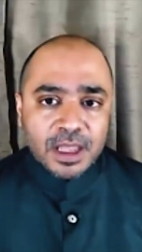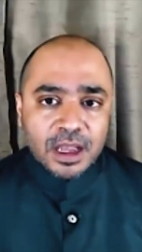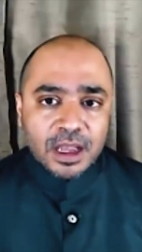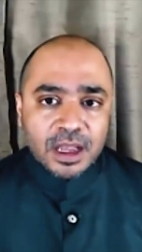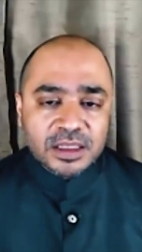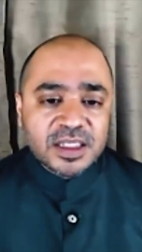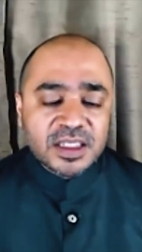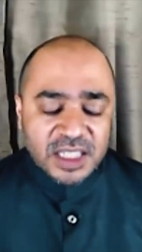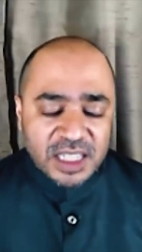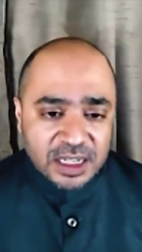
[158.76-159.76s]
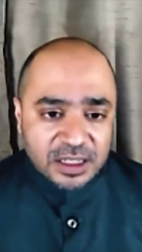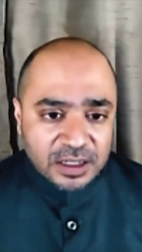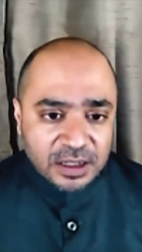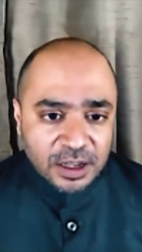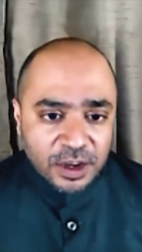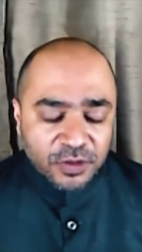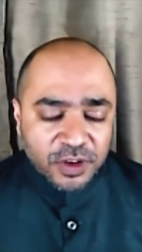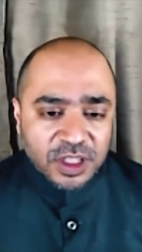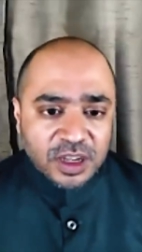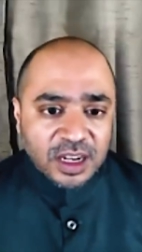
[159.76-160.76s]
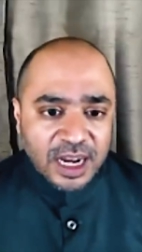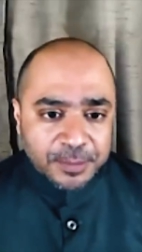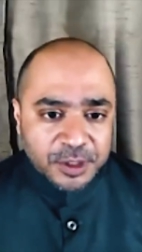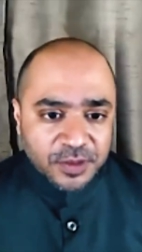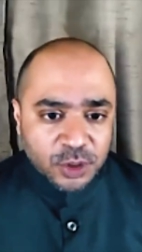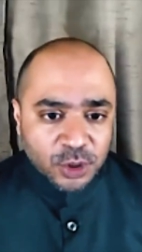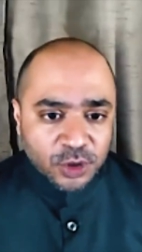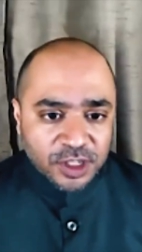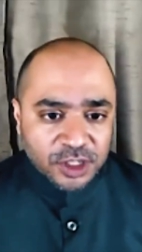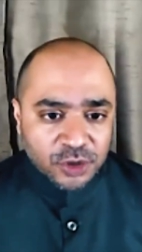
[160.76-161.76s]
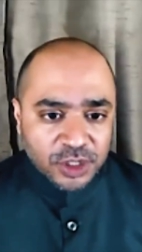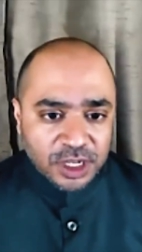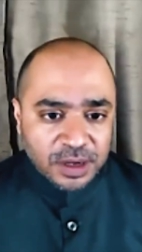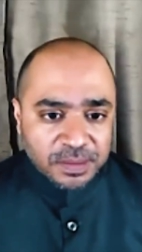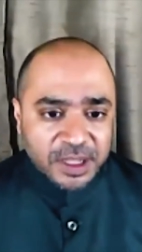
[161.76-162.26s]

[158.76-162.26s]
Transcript: uh, the seed for the collapse of the Soviet Union,